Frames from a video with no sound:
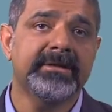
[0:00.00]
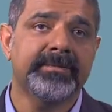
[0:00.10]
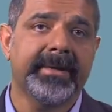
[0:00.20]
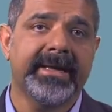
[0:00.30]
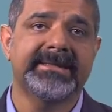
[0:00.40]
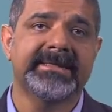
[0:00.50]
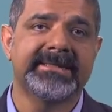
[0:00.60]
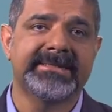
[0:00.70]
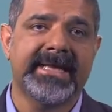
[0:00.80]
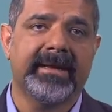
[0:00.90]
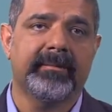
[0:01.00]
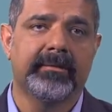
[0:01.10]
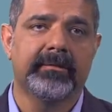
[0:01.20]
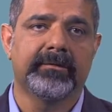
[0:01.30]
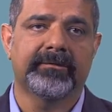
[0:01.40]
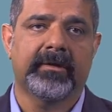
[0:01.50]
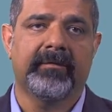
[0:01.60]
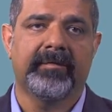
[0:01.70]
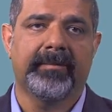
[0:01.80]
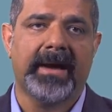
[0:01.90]
space examples
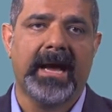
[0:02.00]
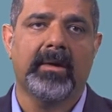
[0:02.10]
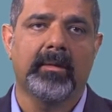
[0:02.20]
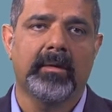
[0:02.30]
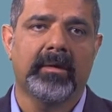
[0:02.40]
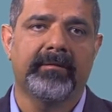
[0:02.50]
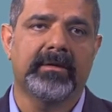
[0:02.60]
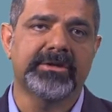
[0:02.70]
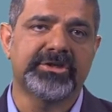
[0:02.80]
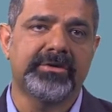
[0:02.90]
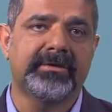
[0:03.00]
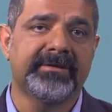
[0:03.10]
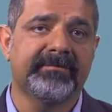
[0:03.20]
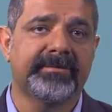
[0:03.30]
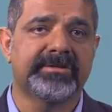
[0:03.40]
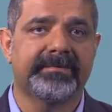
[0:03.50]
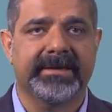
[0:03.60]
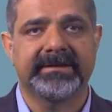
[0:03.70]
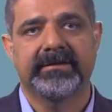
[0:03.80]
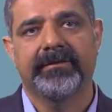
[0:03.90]
of the power of alternative
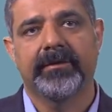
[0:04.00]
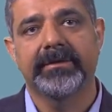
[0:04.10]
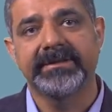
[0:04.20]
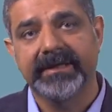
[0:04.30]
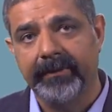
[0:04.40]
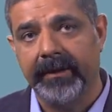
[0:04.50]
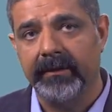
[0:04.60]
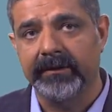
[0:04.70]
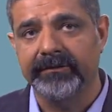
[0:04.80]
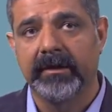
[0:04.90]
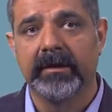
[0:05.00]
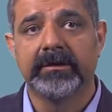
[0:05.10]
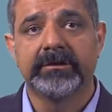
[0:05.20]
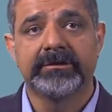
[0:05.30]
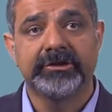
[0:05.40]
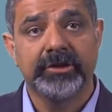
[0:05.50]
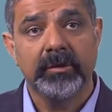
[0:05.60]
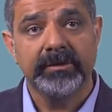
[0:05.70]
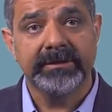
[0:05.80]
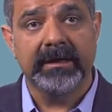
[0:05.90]
perspective heuristic pairs
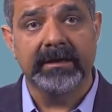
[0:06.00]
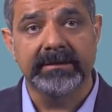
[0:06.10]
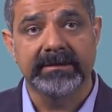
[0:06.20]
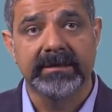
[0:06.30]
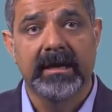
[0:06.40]
shows us